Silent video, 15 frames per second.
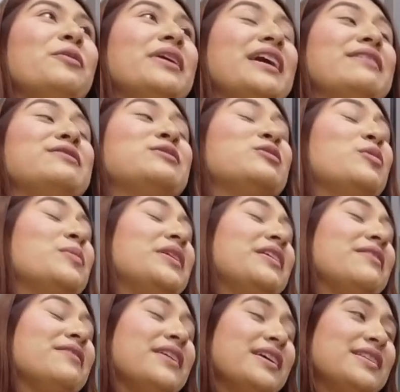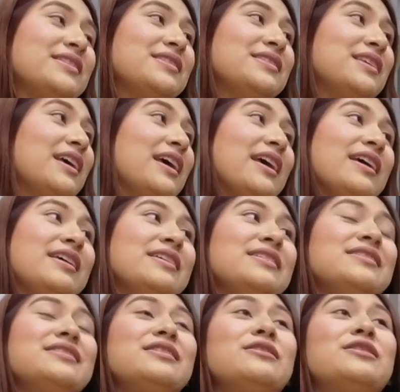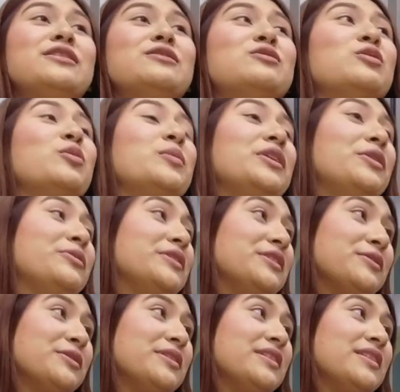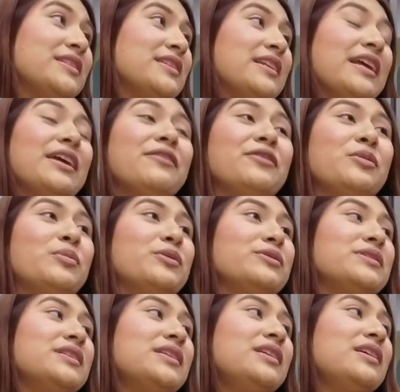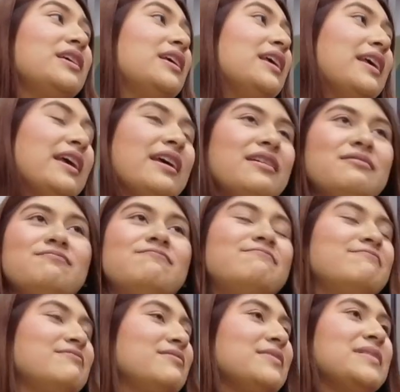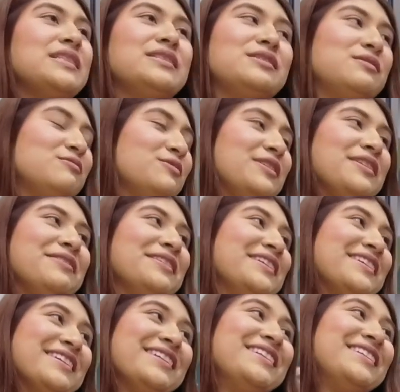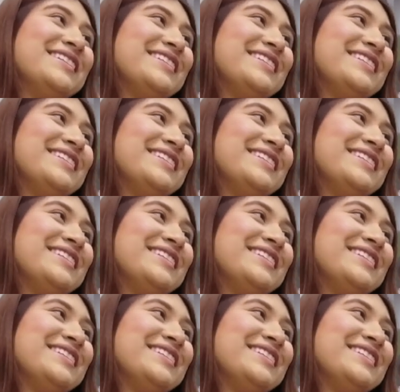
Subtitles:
we have so many events, and there's so many resources in every building. It's really, really good.